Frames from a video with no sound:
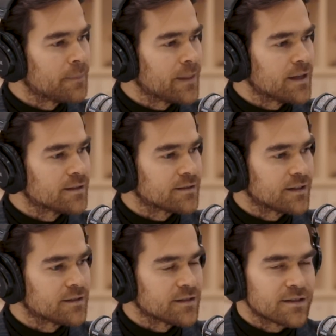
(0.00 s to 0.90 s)

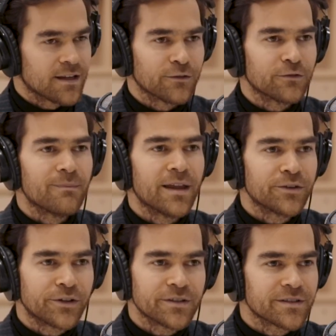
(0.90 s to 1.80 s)
It's a set of
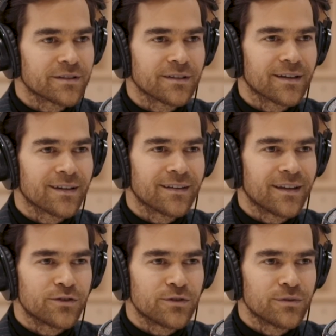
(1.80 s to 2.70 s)
mentors
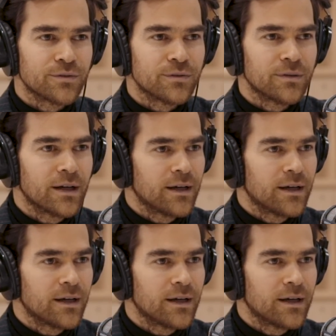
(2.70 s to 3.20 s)
that you